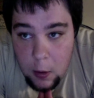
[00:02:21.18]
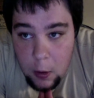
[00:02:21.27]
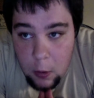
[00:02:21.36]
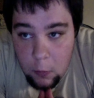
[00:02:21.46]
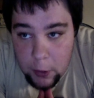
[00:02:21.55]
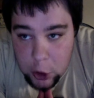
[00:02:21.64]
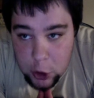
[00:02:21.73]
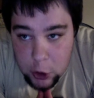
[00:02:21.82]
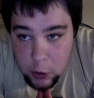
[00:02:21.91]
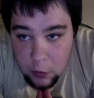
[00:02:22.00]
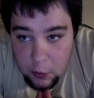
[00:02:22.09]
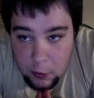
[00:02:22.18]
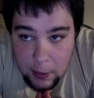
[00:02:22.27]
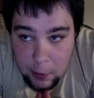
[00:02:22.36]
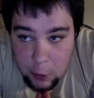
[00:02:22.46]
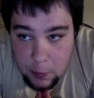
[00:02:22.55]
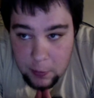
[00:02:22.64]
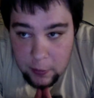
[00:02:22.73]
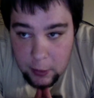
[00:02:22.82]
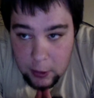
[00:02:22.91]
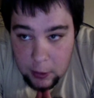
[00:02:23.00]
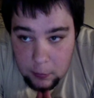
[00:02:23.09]
which 2/3 of my group isn't
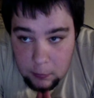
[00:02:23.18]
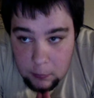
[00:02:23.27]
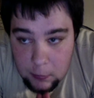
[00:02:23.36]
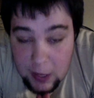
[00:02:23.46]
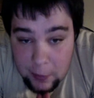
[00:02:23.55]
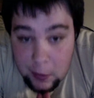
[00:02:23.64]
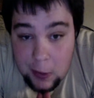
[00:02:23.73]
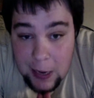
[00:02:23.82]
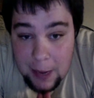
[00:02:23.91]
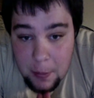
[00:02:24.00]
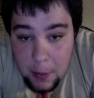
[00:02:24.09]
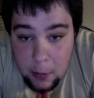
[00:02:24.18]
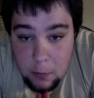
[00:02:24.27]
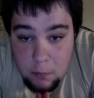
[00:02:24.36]
gonna give a crap about.